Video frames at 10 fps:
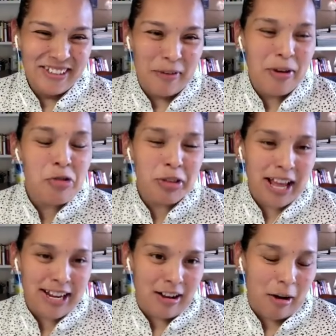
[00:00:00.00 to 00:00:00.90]
Eventually I
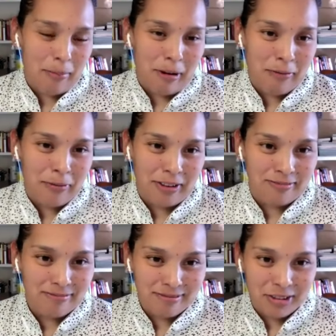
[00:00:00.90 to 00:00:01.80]
need to hop off and
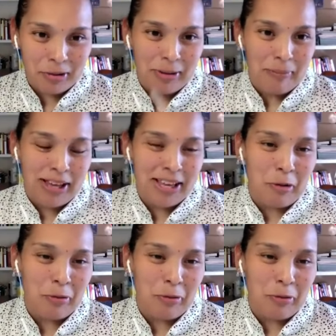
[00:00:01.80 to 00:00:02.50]
go get my kiddo